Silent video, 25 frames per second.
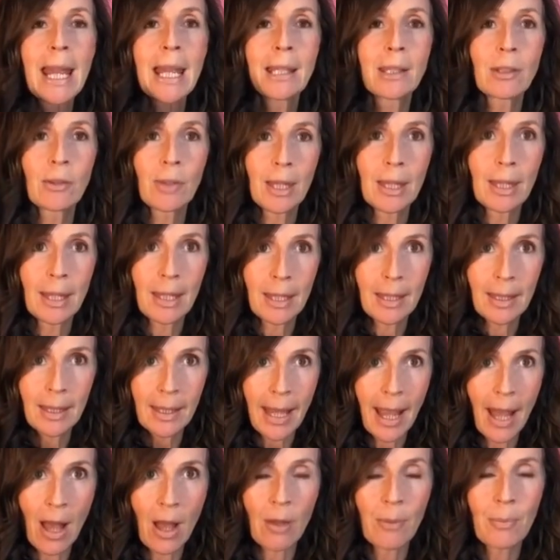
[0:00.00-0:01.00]
so that the
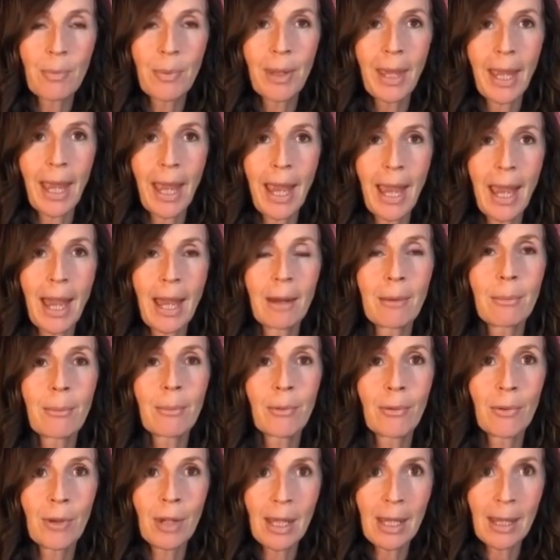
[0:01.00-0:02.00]
scalp can
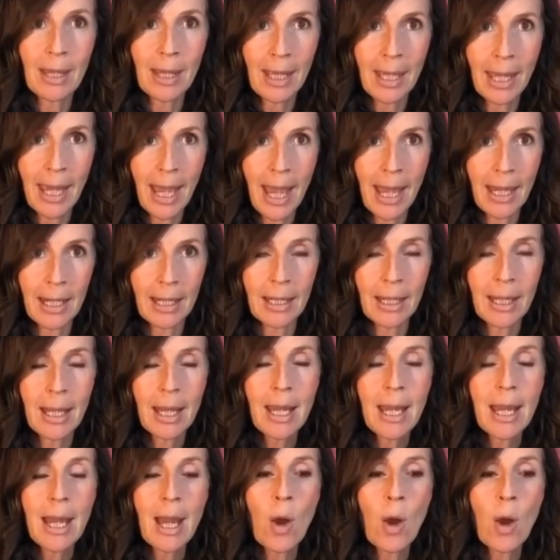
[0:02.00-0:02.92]
breathe again.